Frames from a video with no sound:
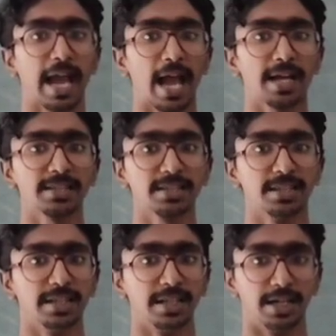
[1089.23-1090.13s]
acts
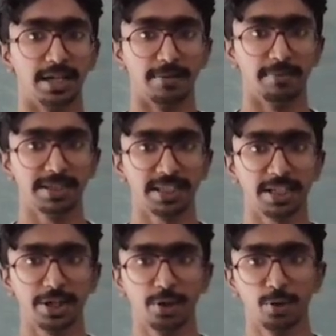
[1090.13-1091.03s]

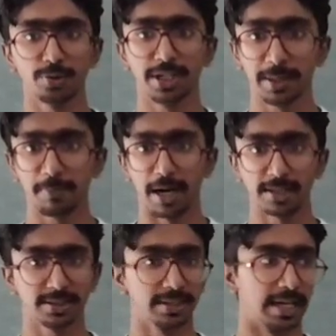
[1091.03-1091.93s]
basically due to three
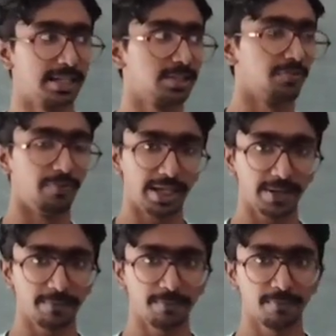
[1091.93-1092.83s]
parts, that is
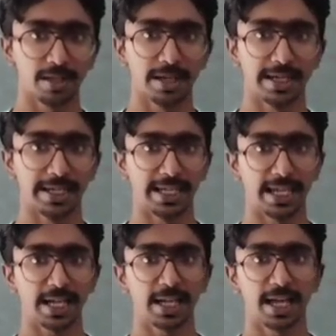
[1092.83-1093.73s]
wing,
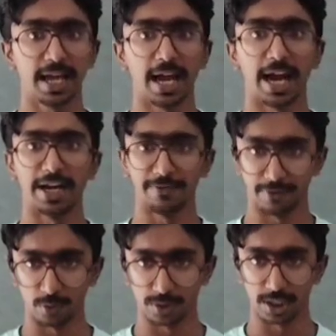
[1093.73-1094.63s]
tail and
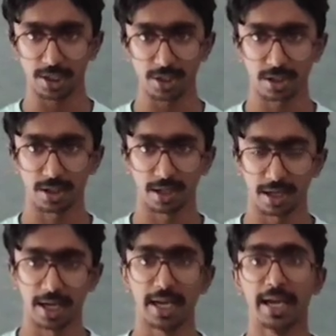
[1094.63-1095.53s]
fuselage.
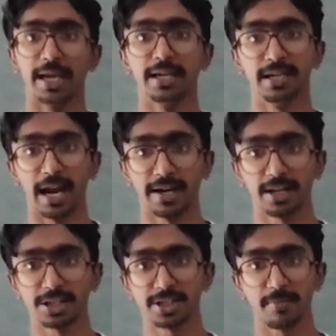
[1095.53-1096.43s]
In
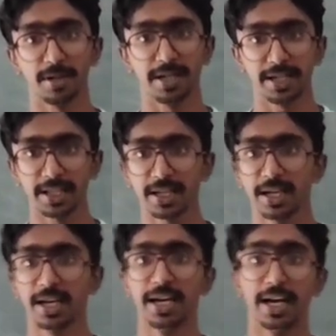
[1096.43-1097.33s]
lateral stability,
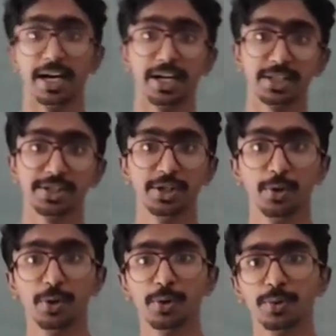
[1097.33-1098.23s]
it is
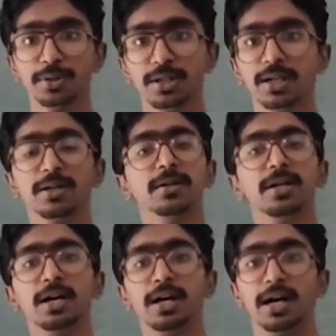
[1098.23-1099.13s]
due to the
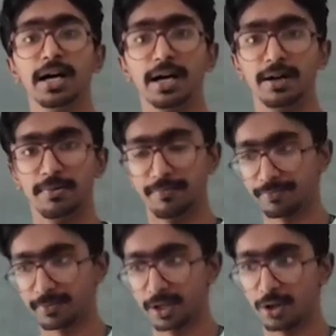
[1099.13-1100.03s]

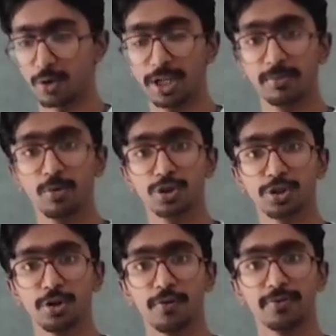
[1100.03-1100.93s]
rolling
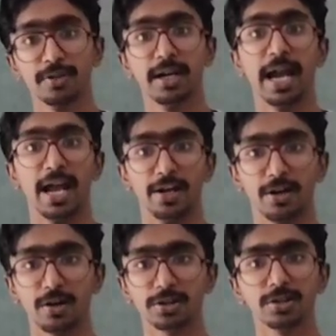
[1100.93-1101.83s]
motion of the
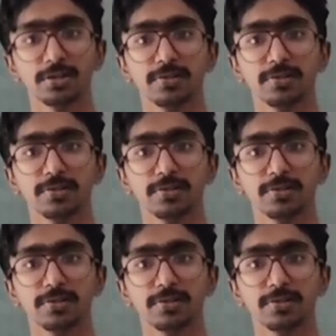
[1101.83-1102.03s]
ailerons,